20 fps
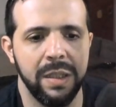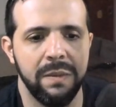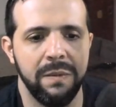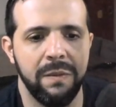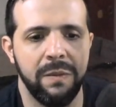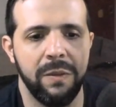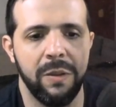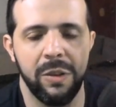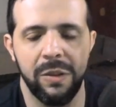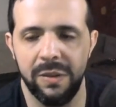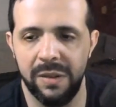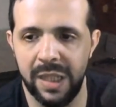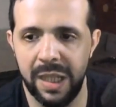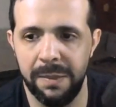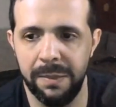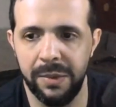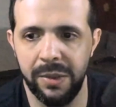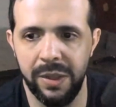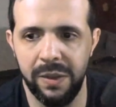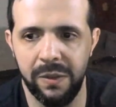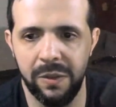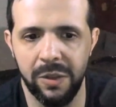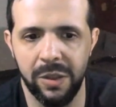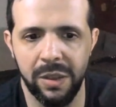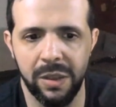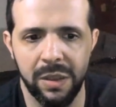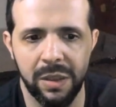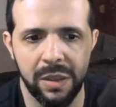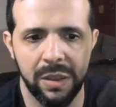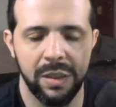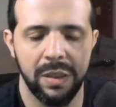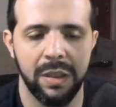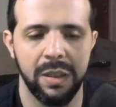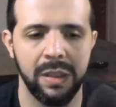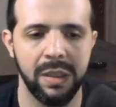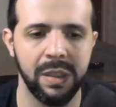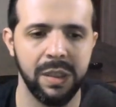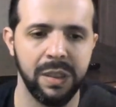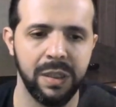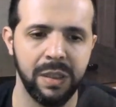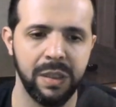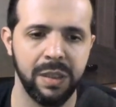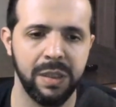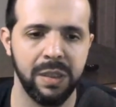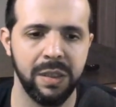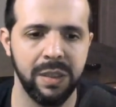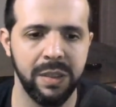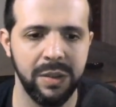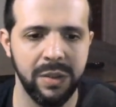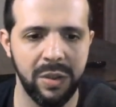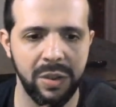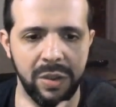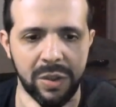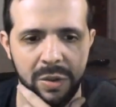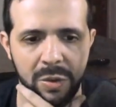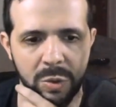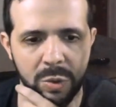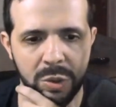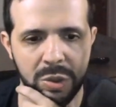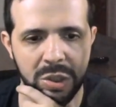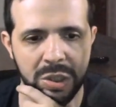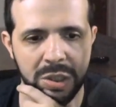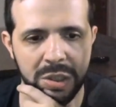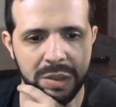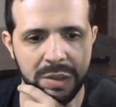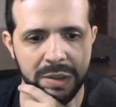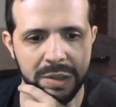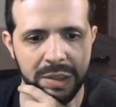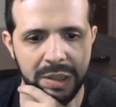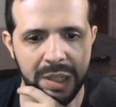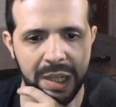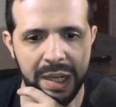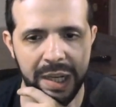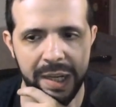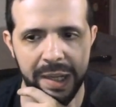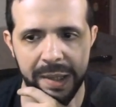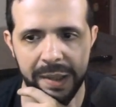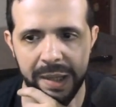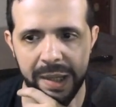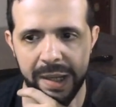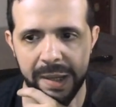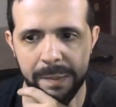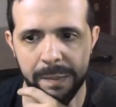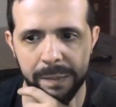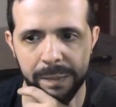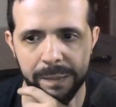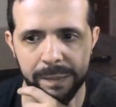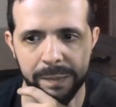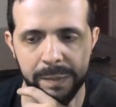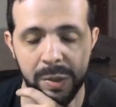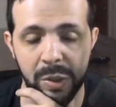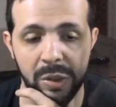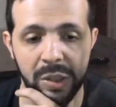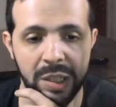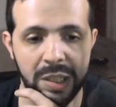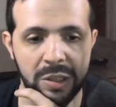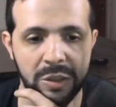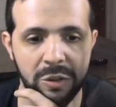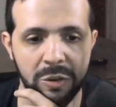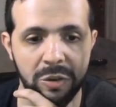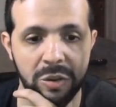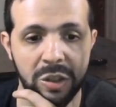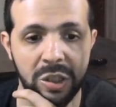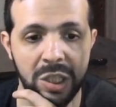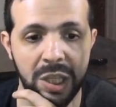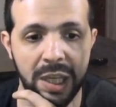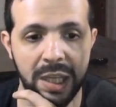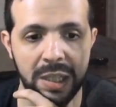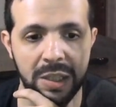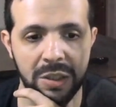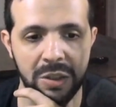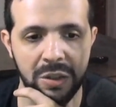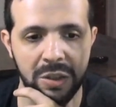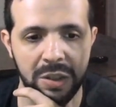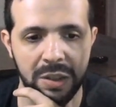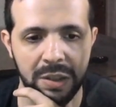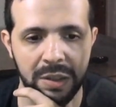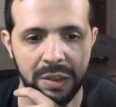for some reason the mutation change